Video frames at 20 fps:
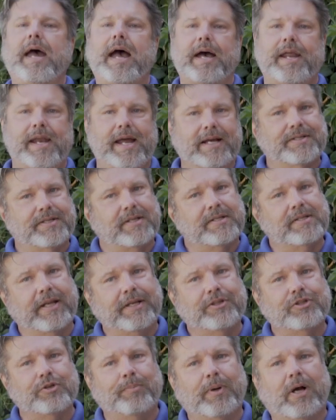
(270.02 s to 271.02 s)
At Access
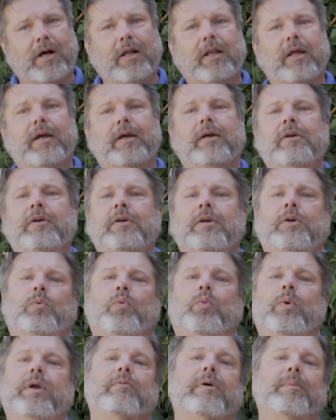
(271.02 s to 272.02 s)
Lake Chapala,
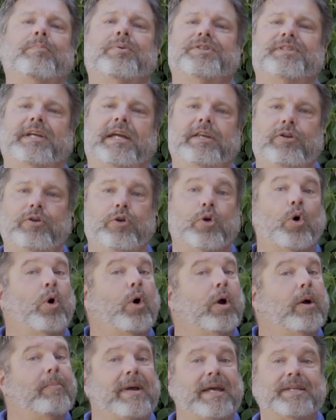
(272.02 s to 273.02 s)
we represent
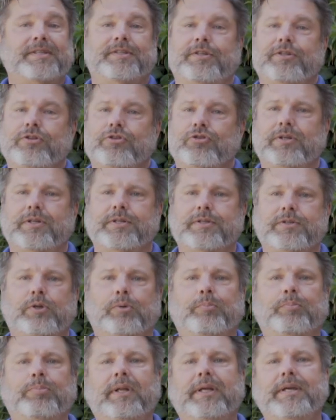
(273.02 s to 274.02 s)
your best interests,
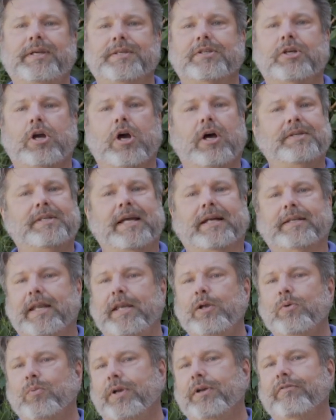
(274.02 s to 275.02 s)
so please contact
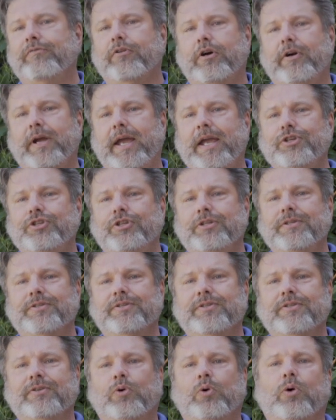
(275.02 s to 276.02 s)
any one of our
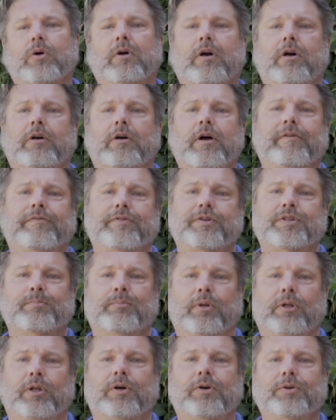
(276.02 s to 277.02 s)
agents or our office
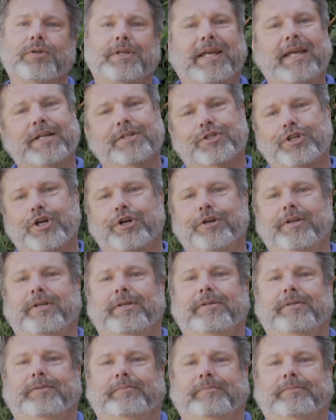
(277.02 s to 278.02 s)
below to get started.